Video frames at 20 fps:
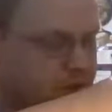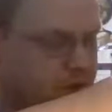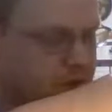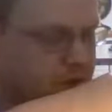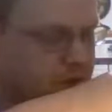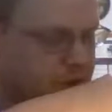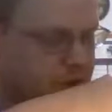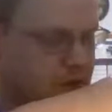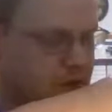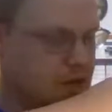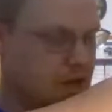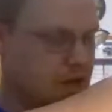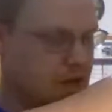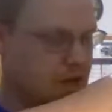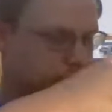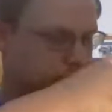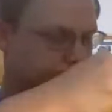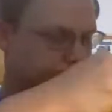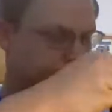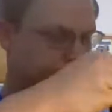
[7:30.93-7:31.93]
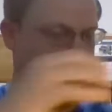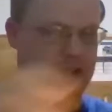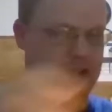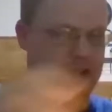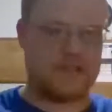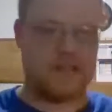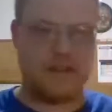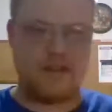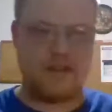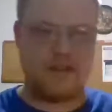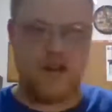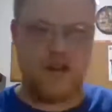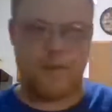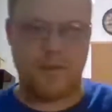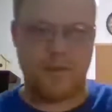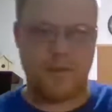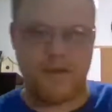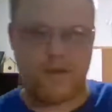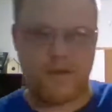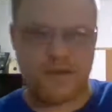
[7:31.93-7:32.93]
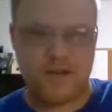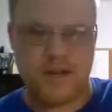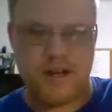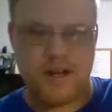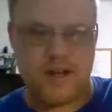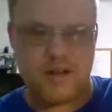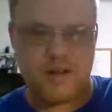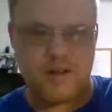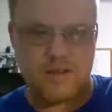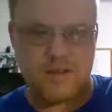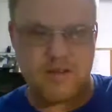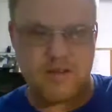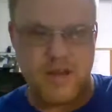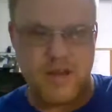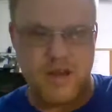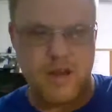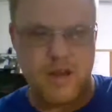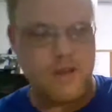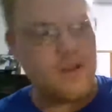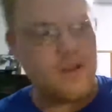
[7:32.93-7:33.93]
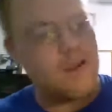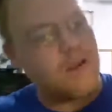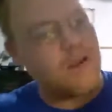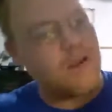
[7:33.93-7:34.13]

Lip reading: It fits in there perfectly. See? I